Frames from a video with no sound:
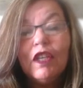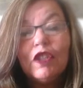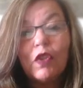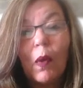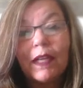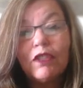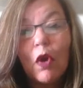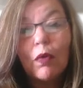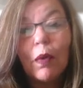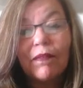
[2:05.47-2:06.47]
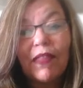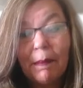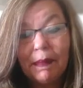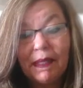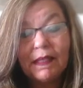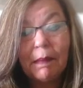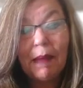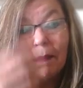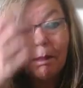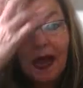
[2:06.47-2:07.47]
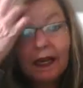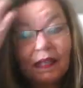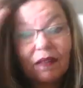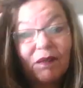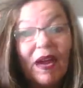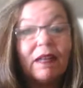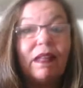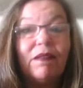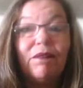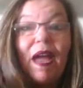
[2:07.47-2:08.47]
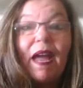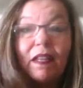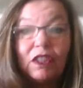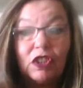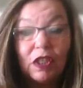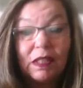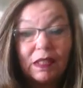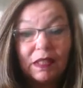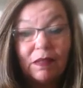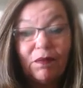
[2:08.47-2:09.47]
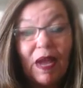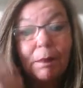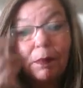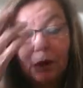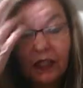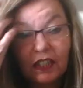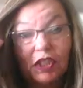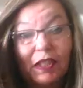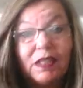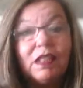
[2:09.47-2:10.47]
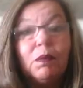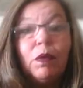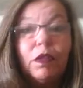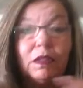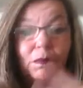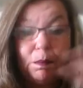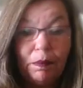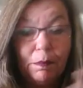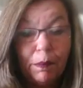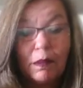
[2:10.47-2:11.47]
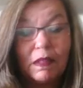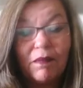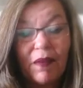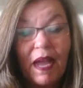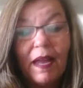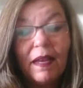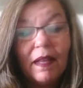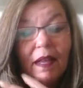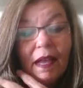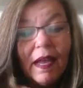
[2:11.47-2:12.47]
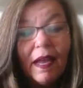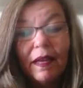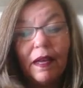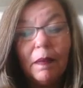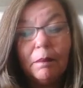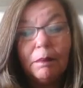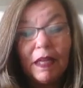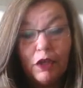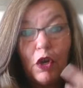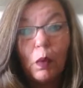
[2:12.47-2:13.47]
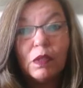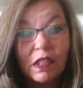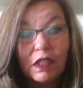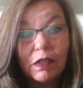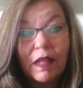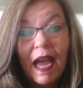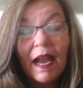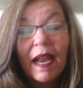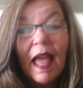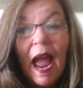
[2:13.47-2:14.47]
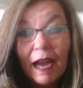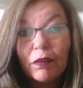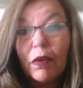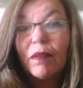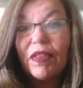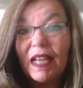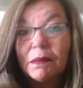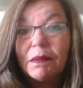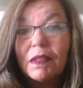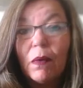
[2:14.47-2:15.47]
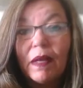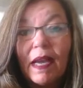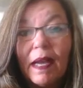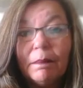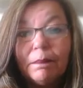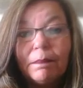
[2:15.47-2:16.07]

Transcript: So I don't know if that means that my body is finally fat adjusted, fat burning adjusted, where it burns the fat and it knows to do that. I don't know if that's what's going on.